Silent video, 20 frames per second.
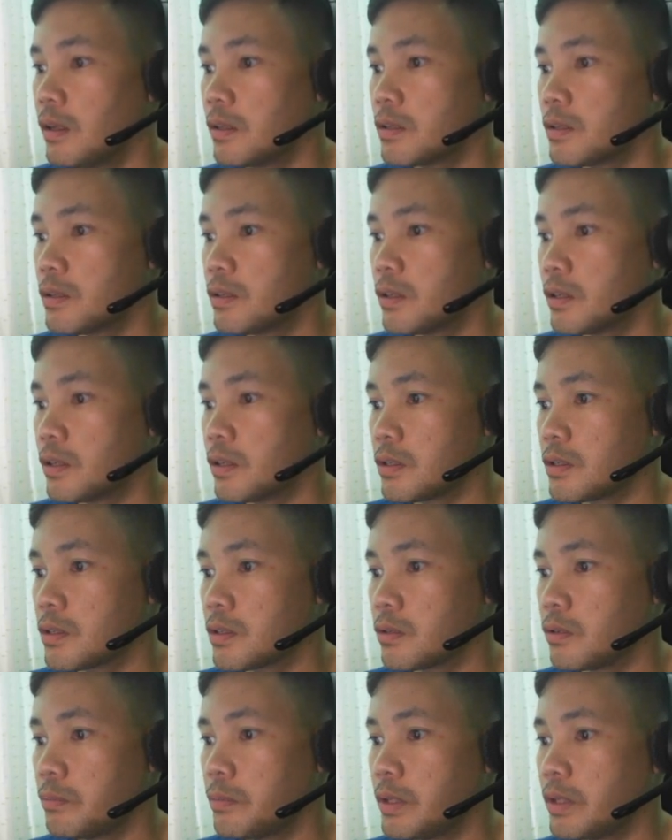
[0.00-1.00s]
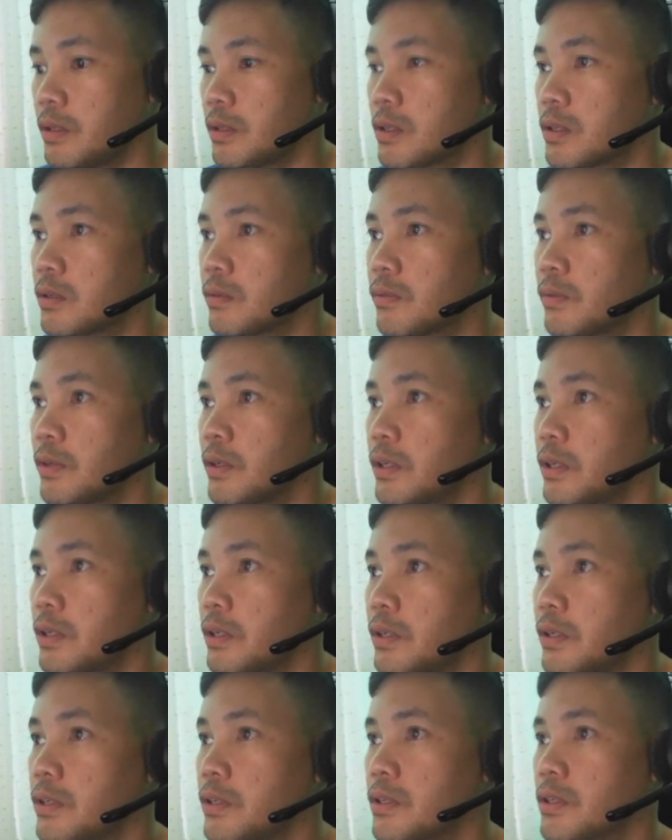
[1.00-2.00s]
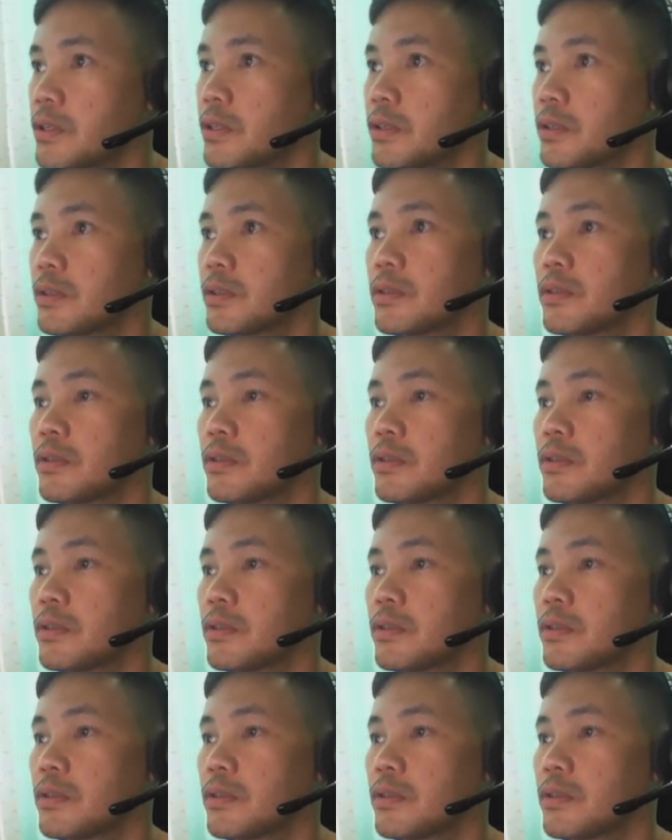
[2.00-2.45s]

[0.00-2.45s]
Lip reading: Let's just commit this first.